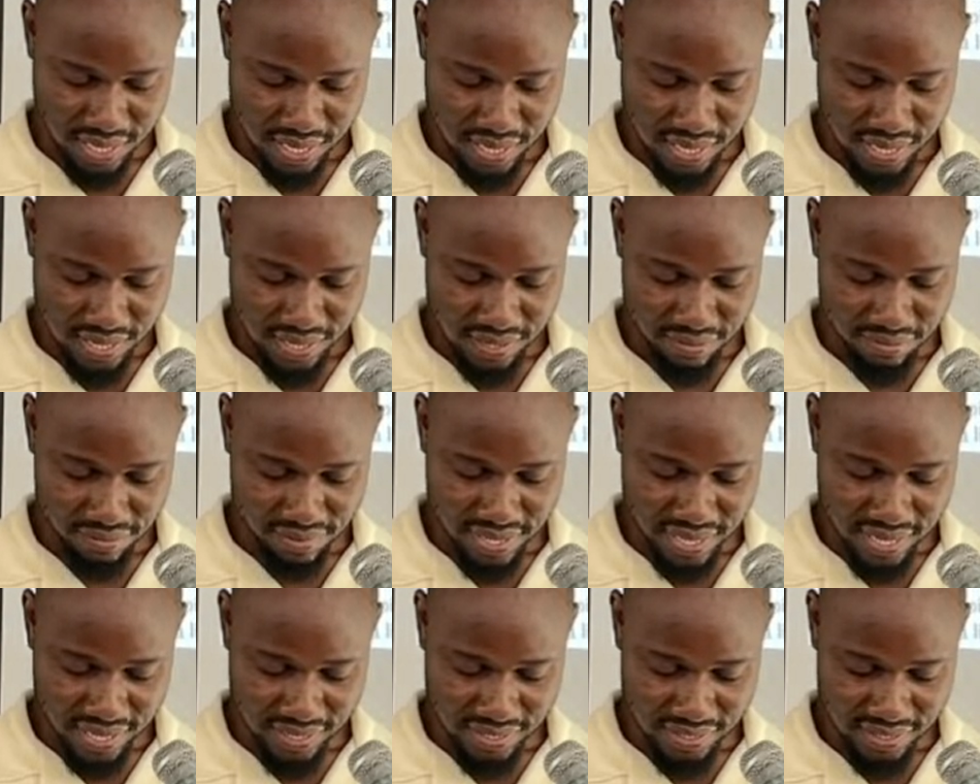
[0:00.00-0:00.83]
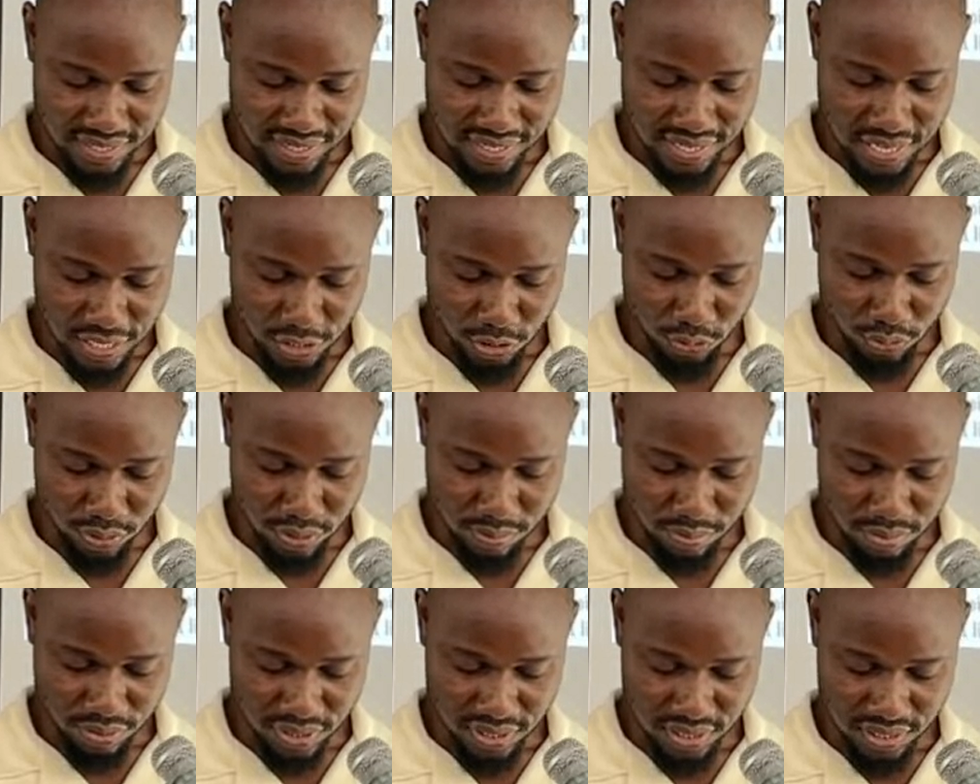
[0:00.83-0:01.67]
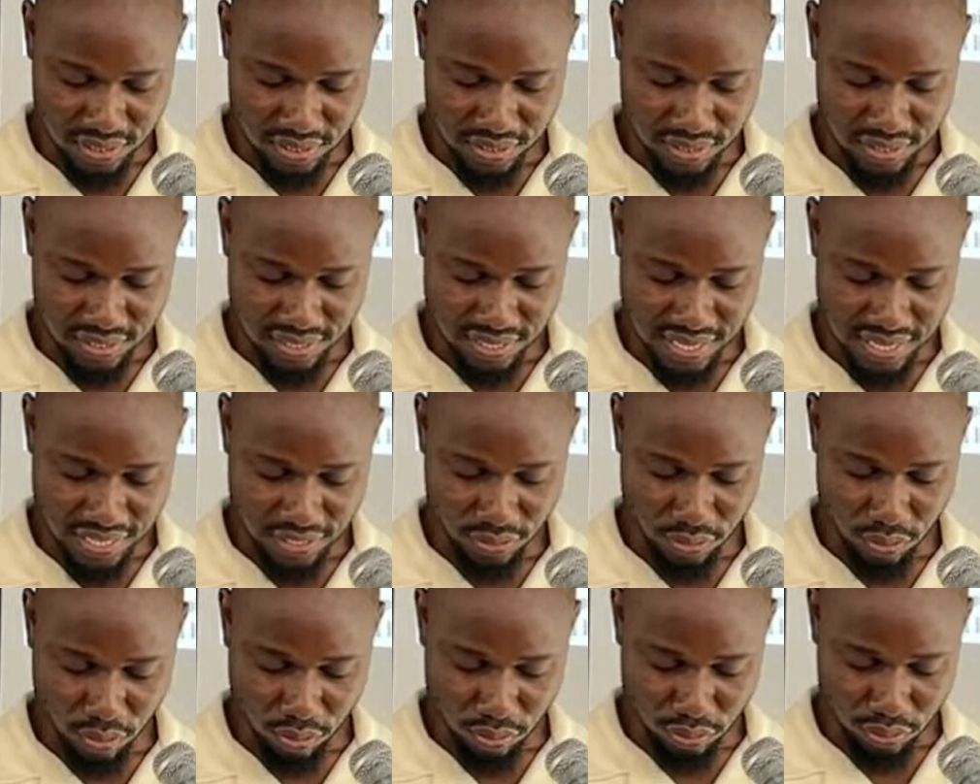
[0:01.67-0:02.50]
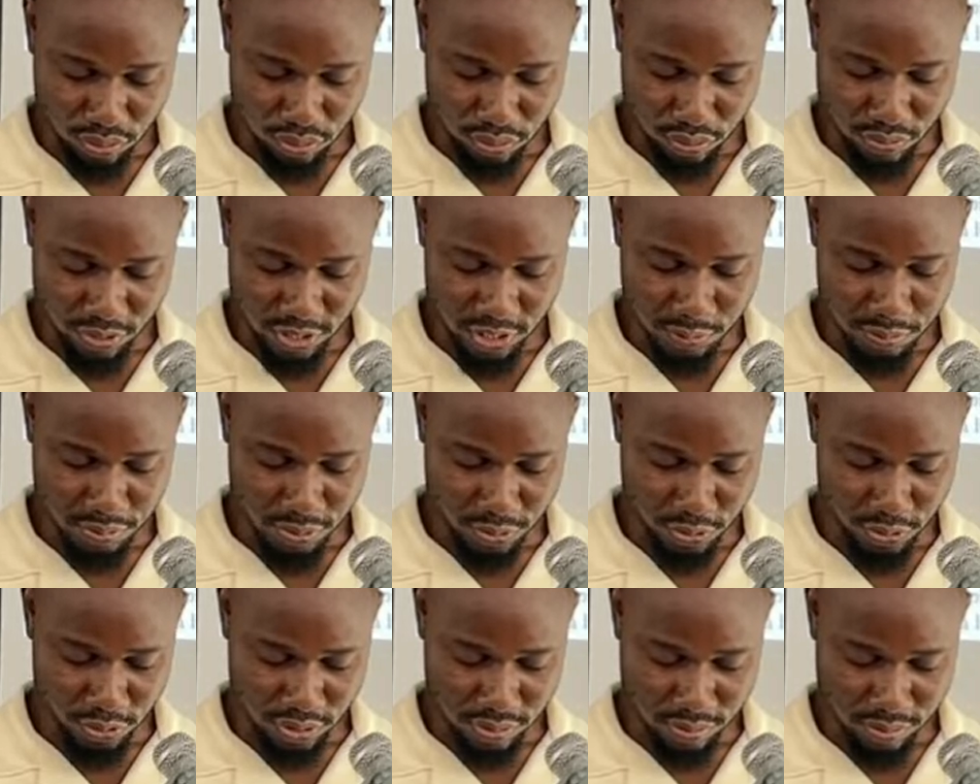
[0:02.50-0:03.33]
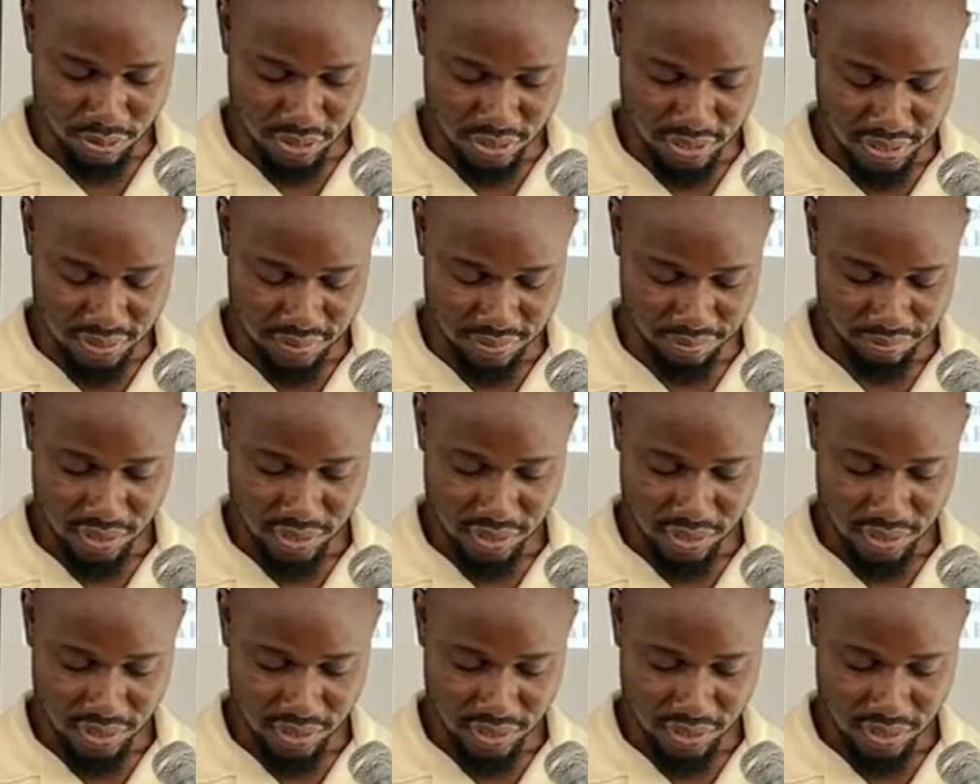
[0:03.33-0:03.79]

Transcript: If there is a natural body, there is also a spiritual body.